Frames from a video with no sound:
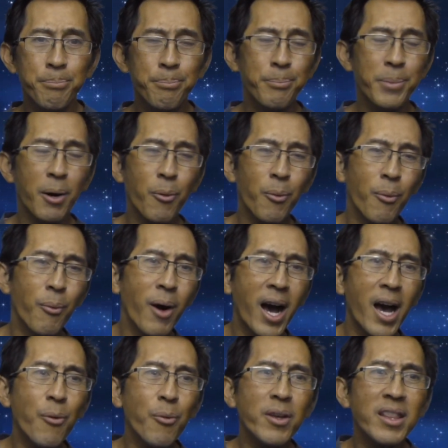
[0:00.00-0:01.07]
But
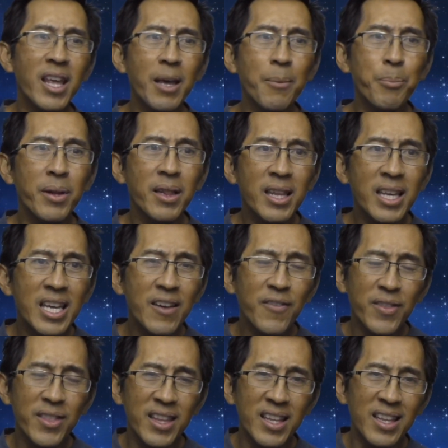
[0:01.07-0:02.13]
why would they
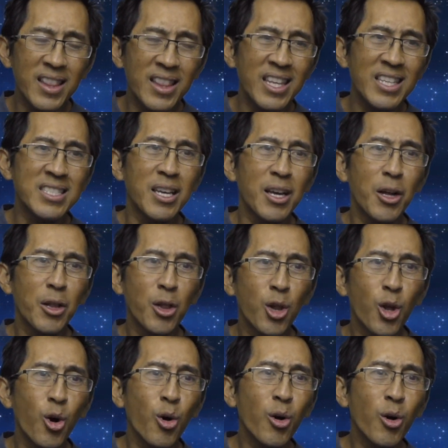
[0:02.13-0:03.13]
believe that these low